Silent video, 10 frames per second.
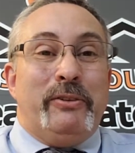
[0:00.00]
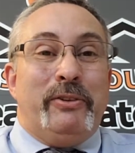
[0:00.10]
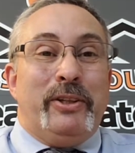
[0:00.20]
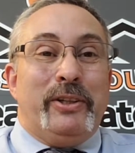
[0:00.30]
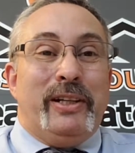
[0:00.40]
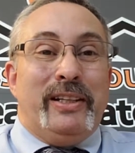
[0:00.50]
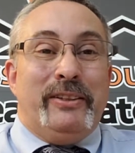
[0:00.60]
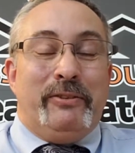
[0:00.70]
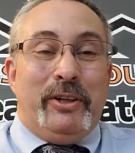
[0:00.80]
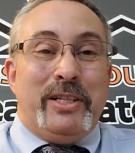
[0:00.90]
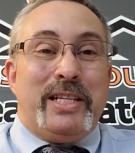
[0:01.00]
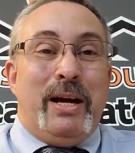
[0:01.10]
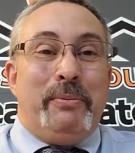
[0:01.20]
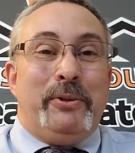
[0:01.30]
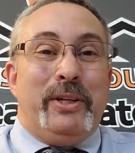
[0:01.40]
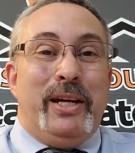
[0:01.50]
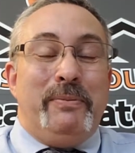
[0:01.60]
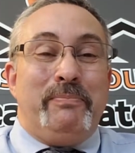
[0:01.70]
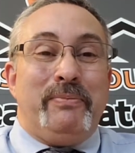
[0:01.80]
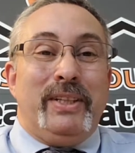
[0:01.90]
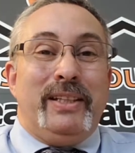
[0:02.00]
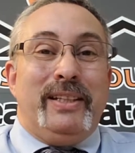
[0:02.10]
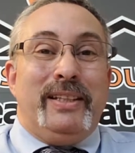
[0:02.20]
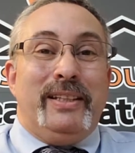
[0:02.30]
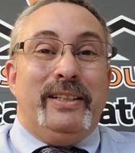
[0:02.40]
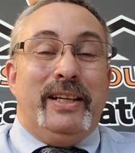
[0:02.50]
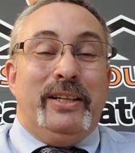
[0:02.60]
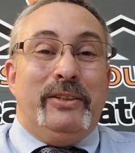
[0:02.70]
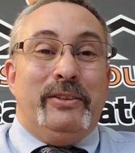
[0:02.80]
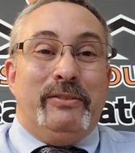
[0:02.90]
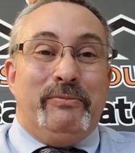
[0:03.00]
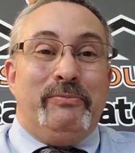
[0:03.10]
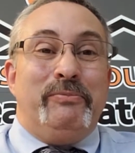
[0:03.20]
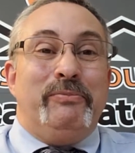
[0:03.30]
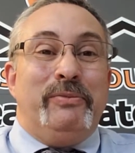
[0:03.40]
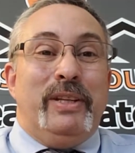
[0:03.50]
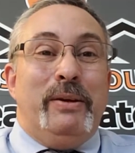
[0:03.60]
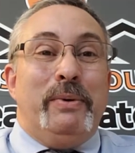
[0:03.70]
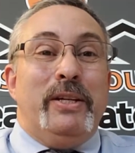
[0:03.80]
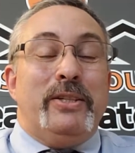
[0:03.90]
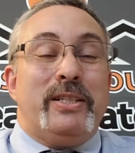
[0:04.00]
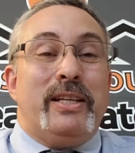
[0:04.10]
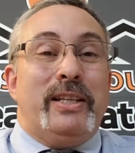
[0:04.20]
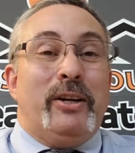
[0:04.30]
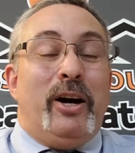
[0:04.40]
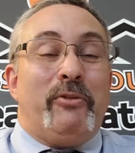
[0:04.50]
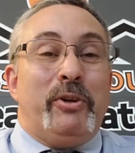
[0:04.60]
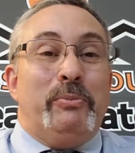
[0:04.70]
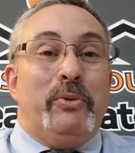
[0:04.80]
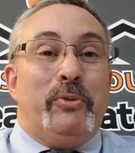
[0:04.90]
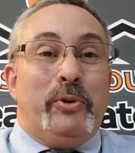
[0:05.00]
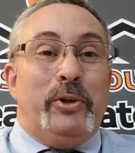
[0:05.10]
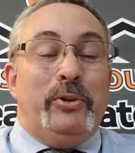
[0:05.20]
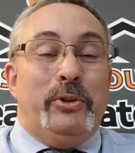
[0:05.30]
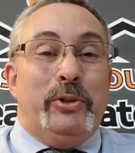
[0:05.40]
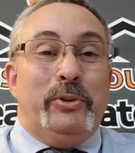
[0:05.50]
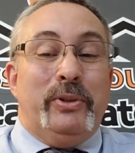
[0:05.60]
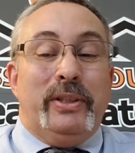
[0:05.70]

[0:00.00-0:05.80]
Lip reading: If they're on top of their game, then they may just get that offer in before you do.